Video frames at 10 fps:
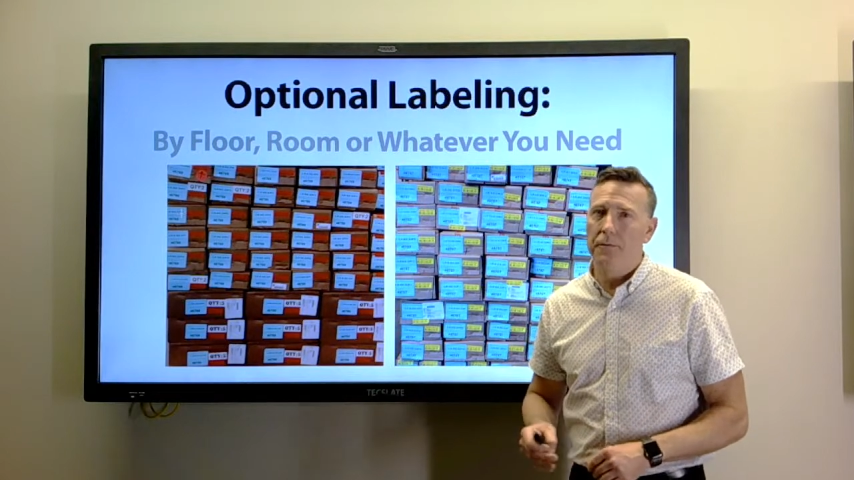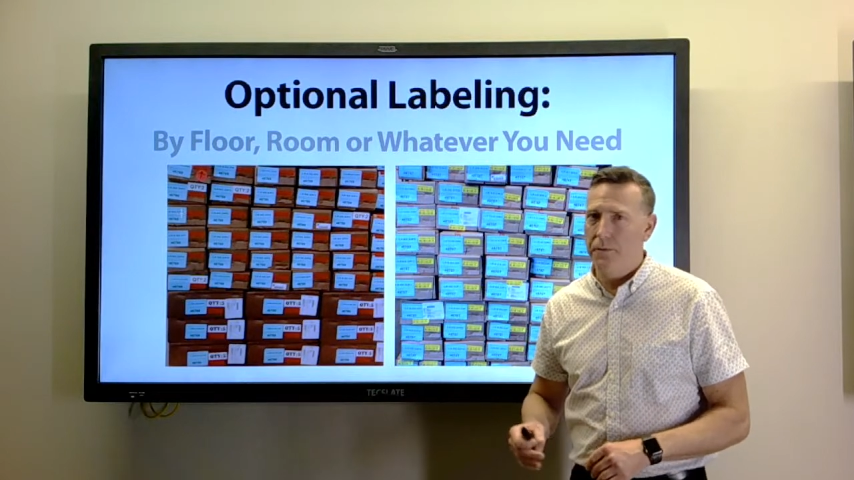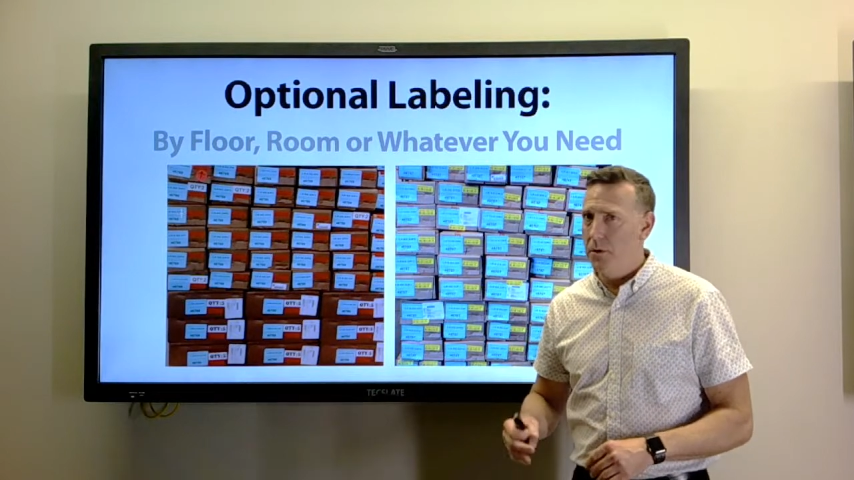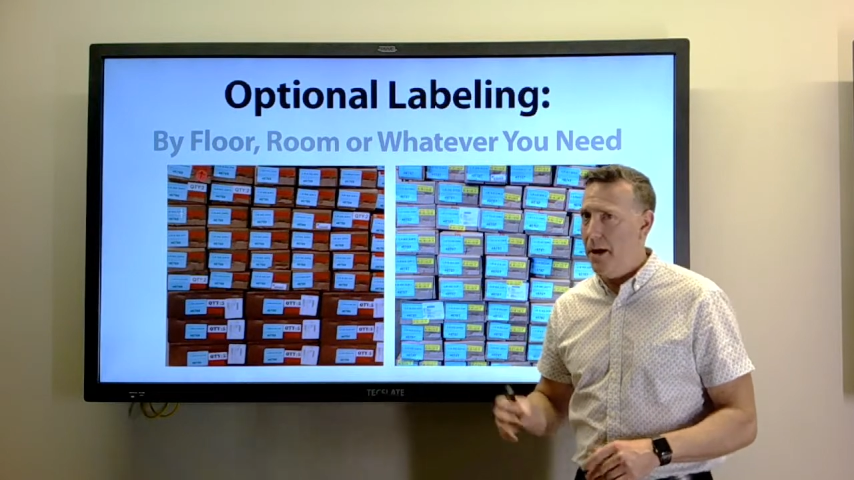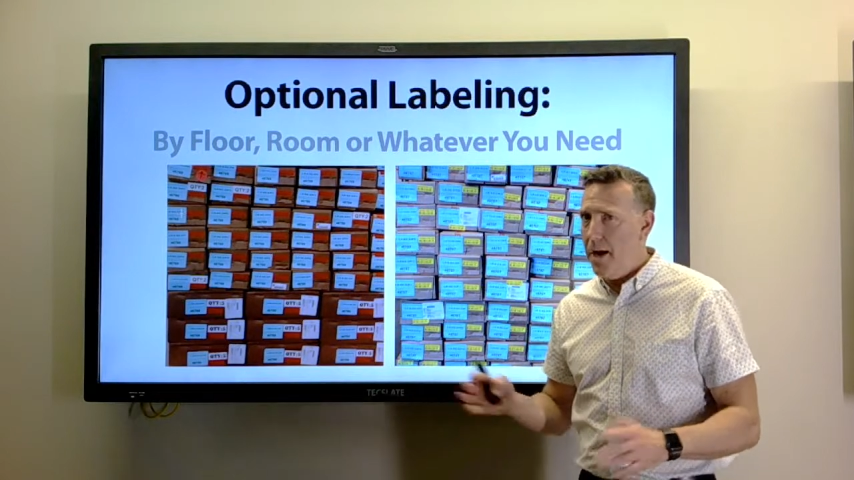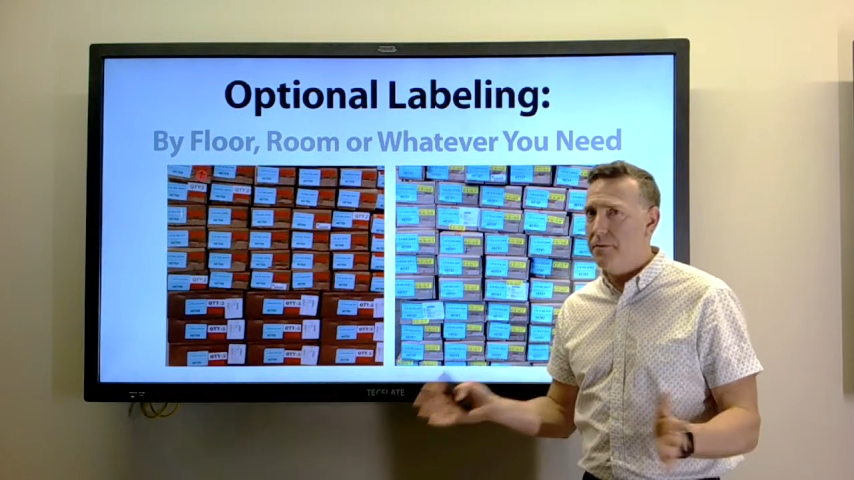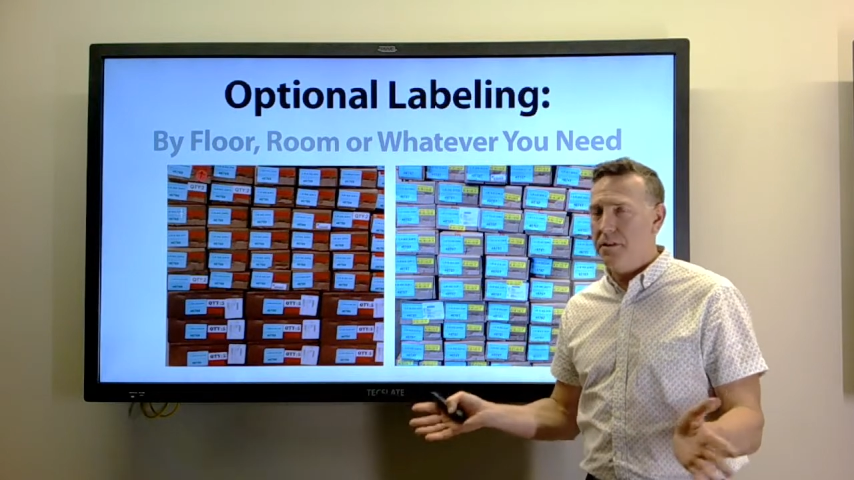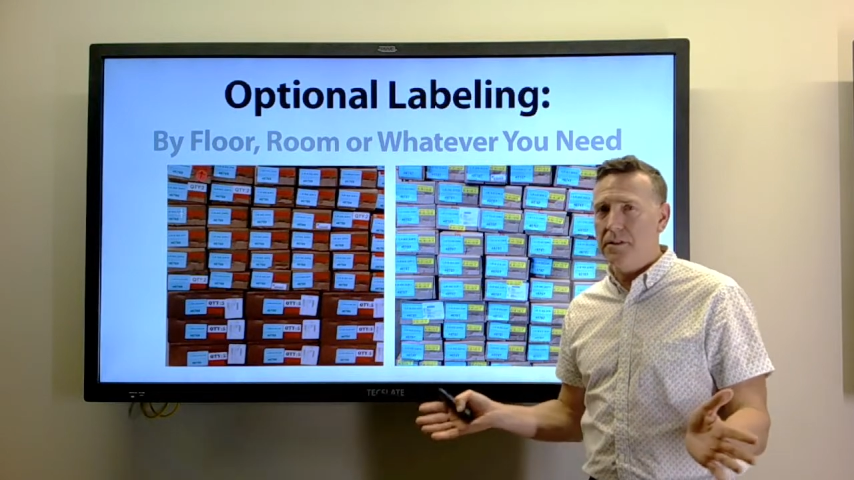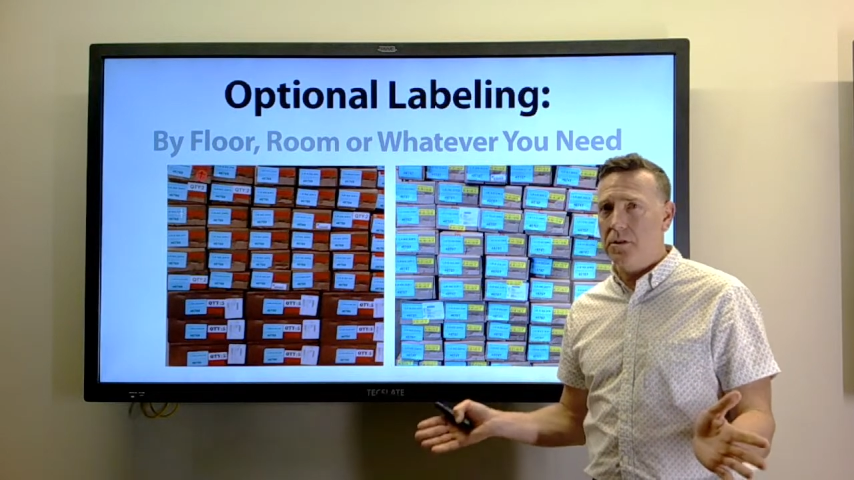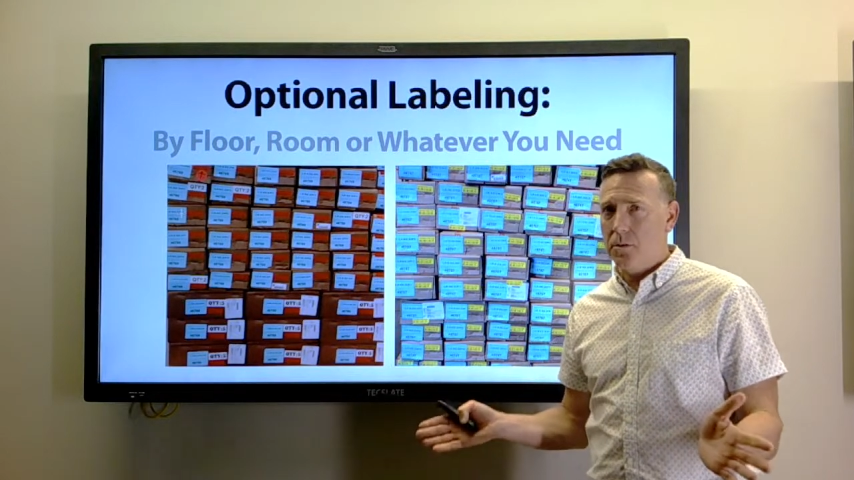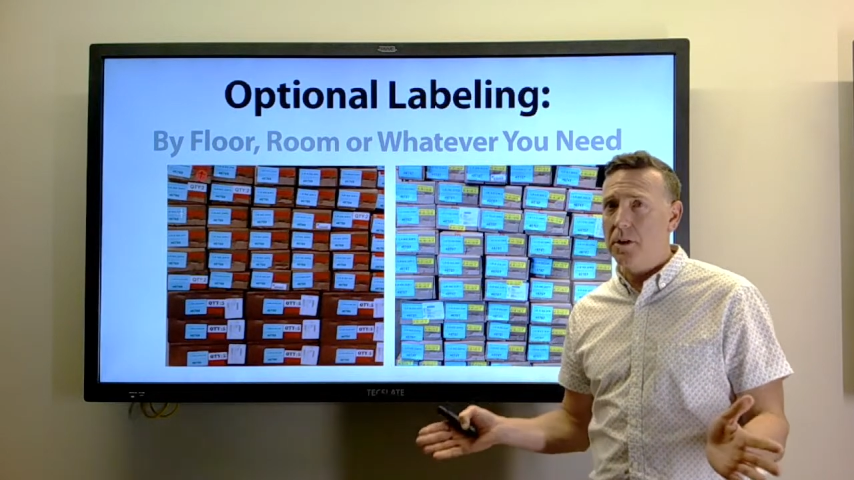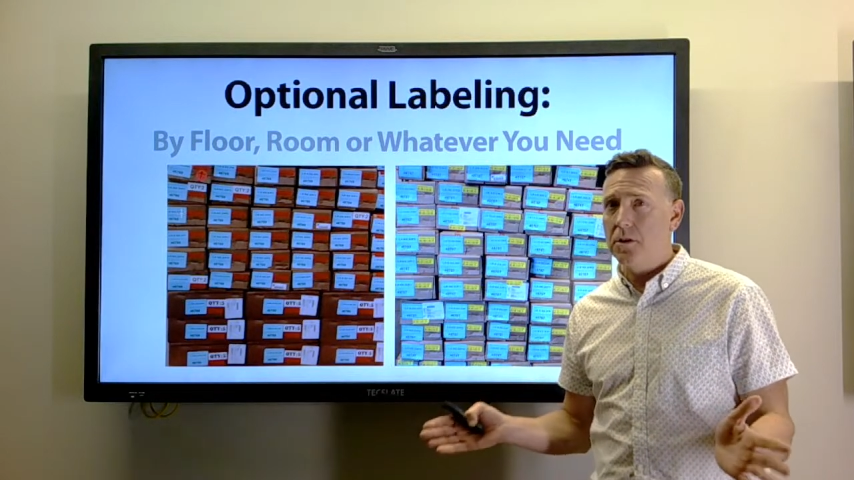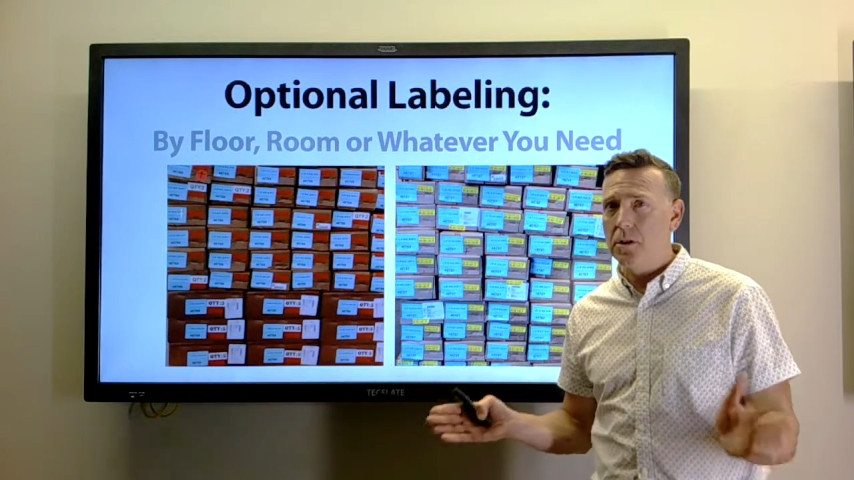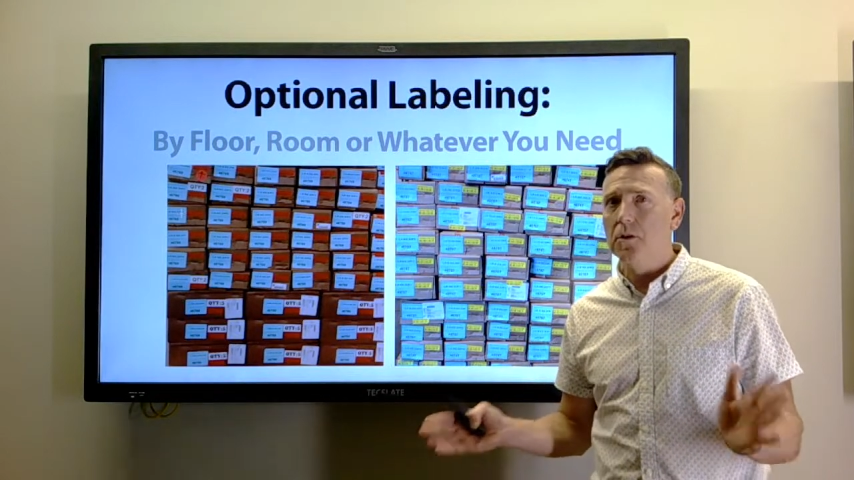you have this situation,